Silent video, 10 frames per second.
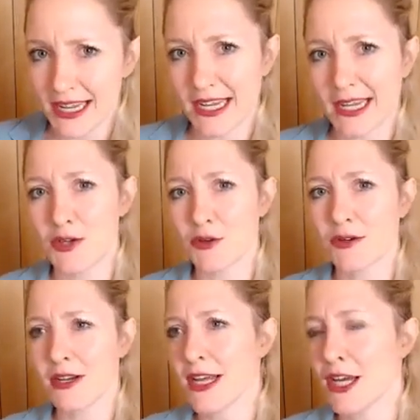
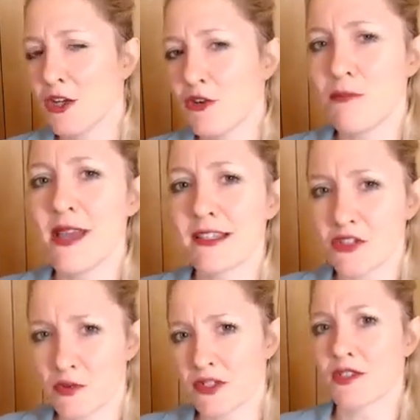You're your
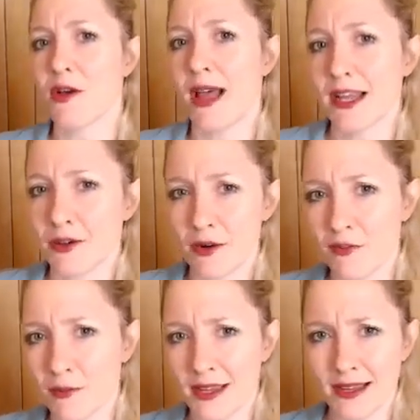message was so accurate for
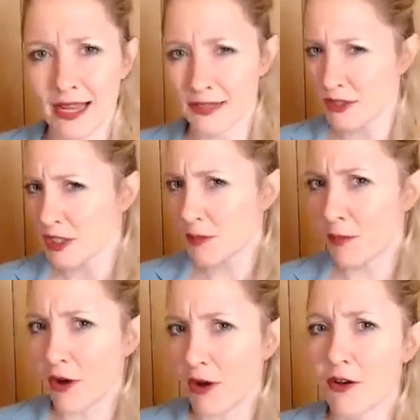me and
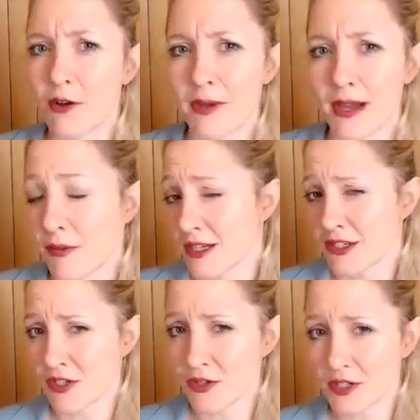spot on about my
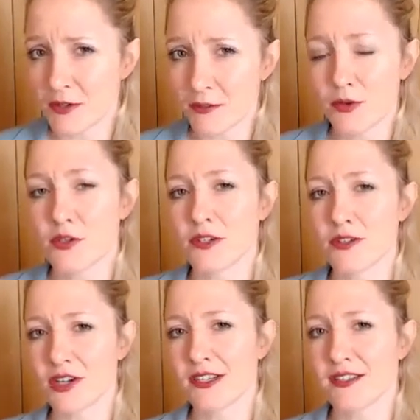suited and booted
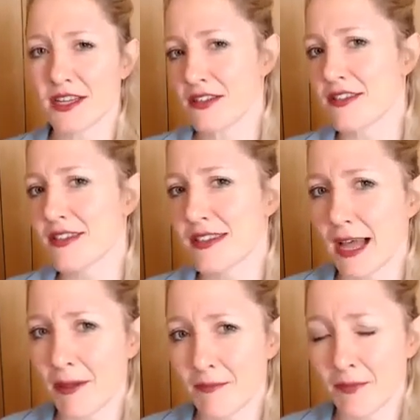dress sense.
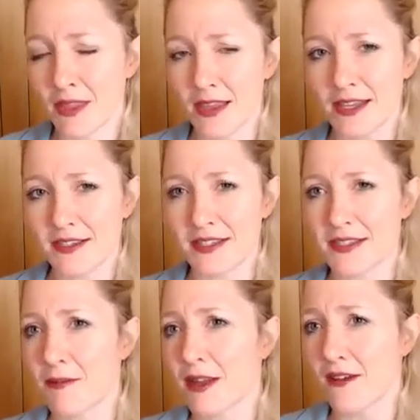He said
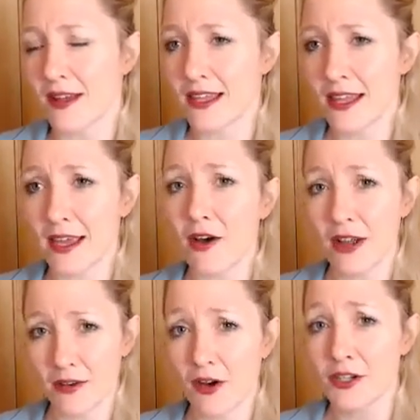something like, yeah,
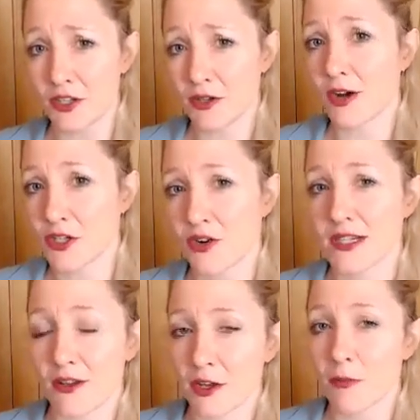I do. I dress like a